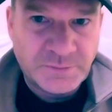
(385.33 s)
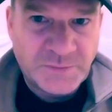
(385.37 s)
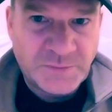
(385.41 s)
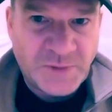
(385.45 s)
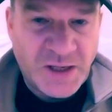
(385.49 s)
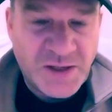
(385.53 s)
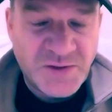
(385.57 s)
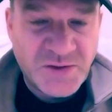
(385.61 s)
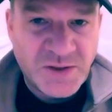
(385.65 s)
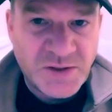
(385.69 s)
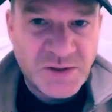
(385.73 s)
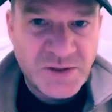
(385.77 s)

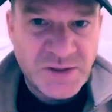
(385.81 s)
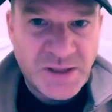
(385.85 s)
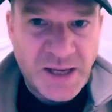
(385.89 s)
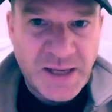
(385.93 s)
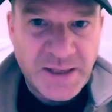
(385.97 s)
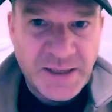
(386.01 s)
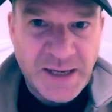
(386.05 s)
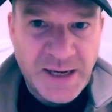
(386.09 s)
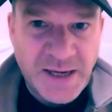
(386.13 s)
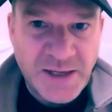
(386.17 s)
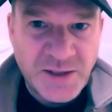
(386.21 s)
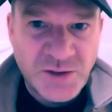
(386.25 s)
This is
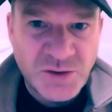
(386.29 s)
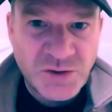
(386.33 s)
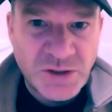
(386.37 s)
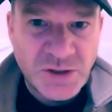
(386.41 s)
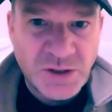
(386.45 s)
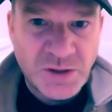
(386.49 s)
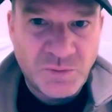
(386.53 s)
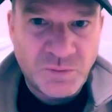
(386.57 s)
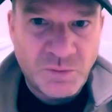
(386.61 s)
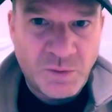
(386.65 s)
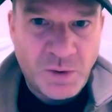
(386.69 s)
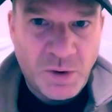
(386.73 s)
like
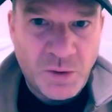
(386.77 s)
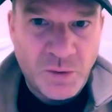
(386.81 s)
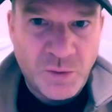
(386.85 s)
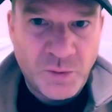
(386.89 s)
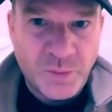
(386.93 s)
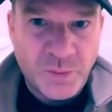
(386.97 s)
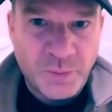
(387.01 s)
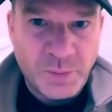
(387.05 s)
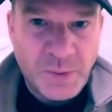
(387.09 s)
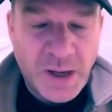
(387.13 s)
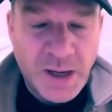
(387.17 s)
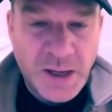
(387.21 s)
ancient
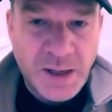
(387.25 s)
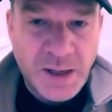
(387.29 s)
Rome.